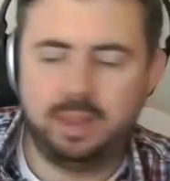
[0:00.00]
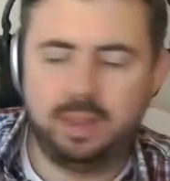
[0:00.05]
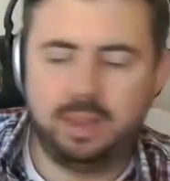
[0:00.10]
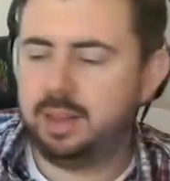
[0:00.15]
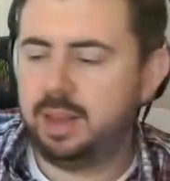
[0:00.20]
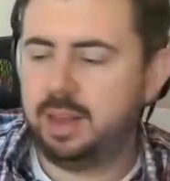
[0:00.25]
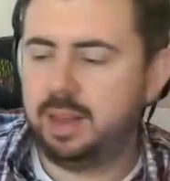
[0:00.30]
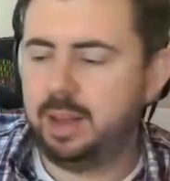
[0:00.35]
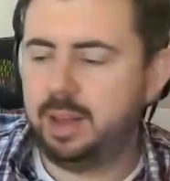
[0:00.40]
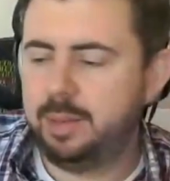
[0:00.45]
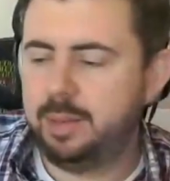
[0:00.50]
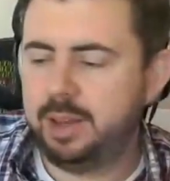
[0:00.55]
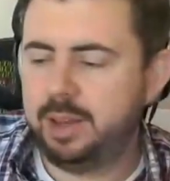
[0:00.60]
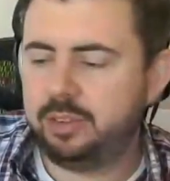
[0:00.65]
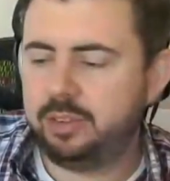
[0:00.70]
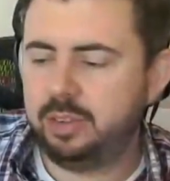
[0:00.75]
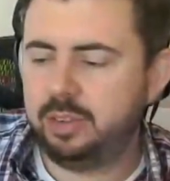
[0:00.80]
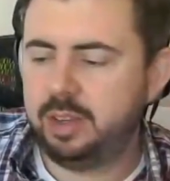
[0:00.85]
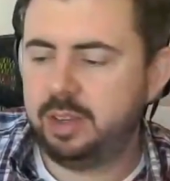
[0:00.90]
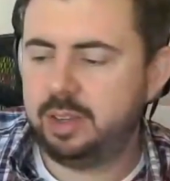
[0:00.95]
I'm
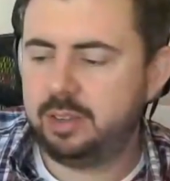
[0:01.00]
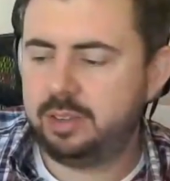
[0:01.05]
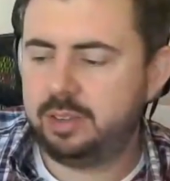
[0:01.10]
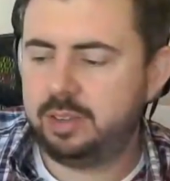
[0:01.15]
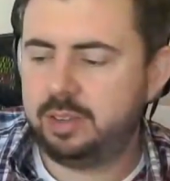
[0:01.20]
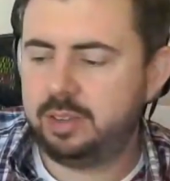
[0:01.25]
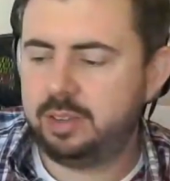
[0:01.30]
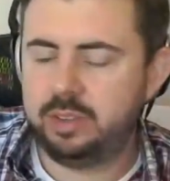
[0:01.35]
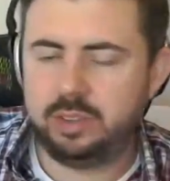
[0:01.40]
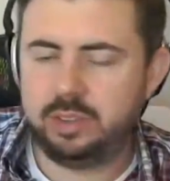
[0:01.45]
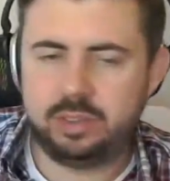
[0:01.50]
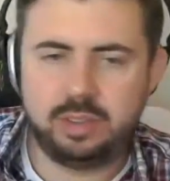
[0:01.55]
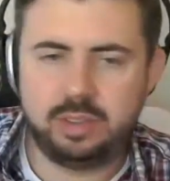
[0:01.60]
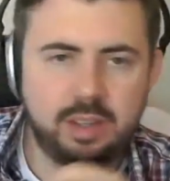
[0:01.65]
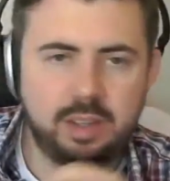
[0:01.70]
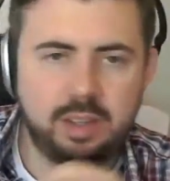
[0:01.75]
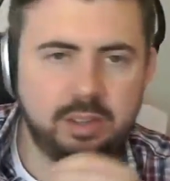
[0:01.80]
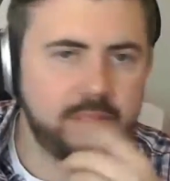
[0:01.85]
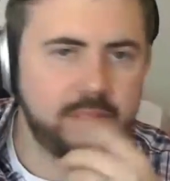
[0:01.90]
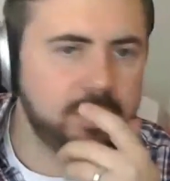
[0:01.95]
actually at
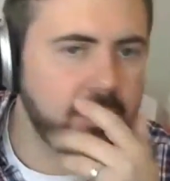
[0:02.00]
76.